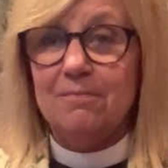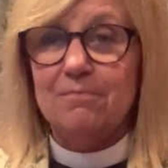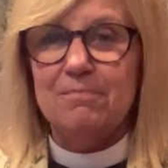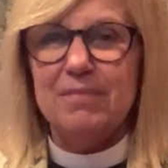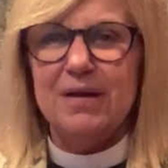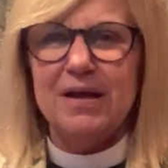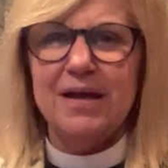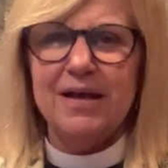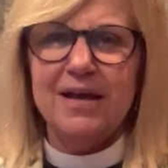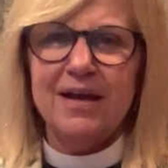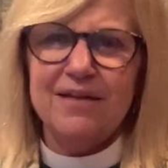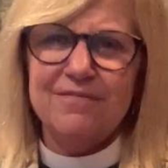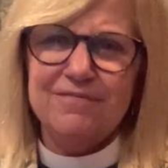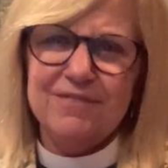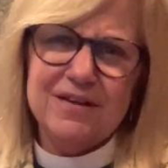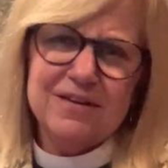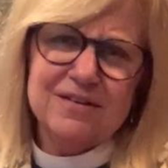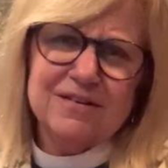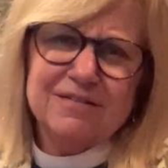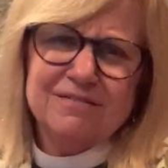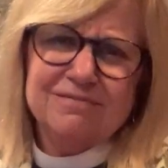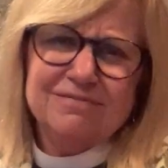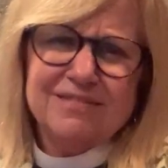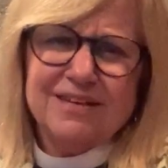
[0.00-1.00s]
But I
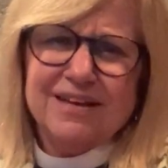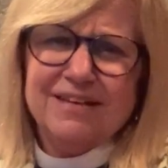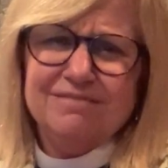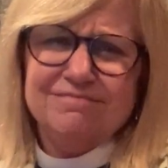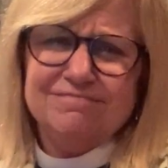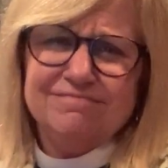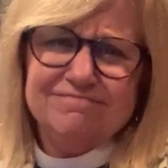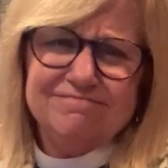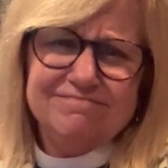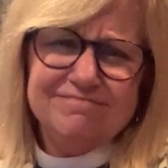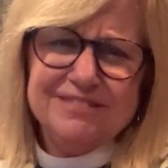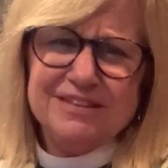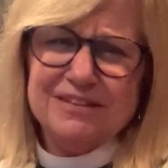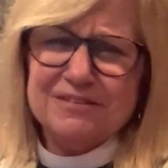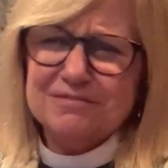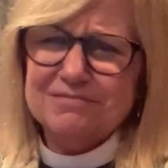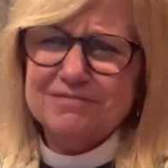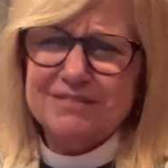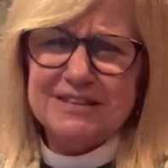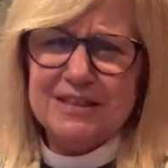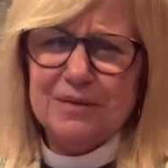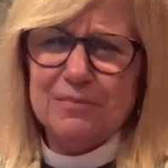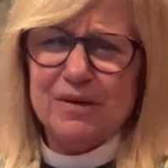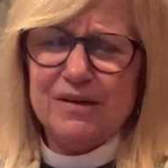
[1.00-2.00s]
figured
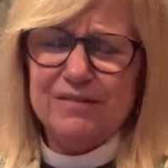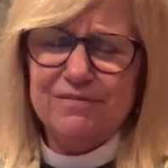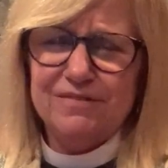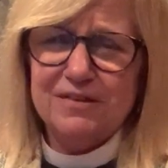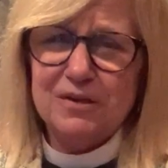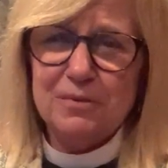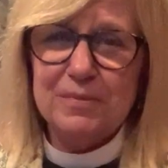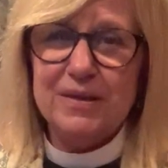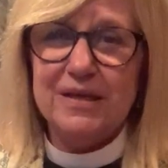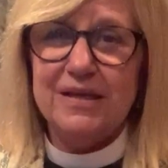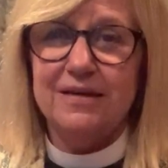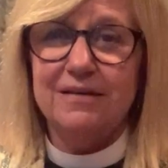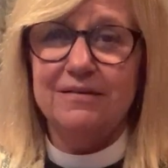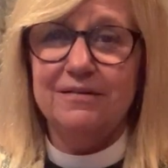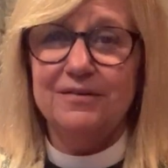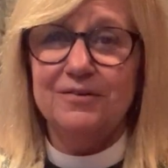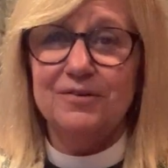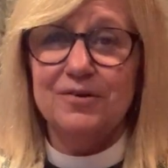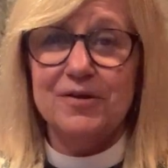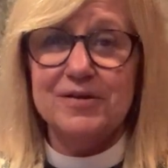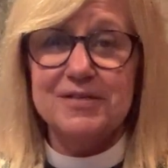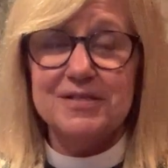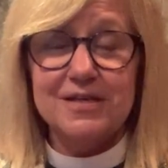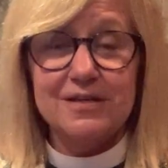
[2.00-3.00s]
someone would fill me in,
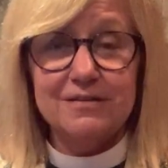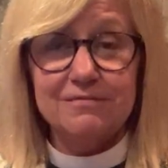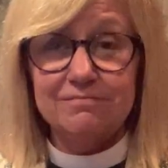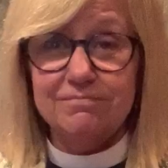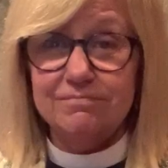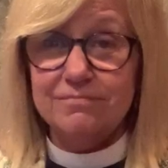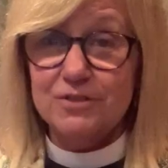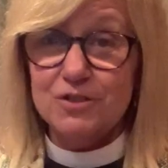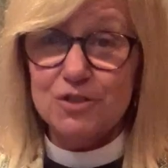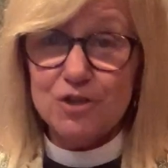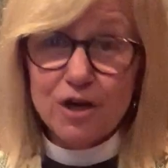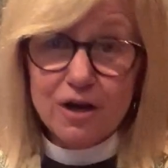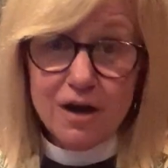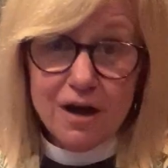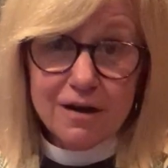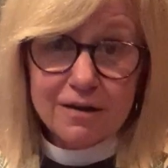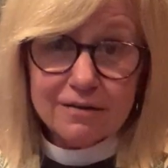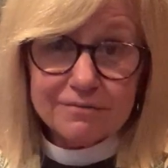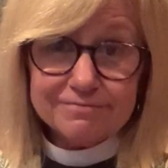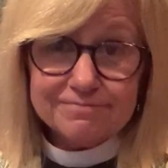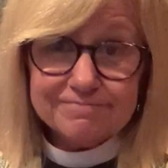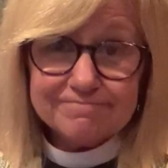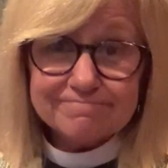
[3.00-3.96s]
so I said, sure.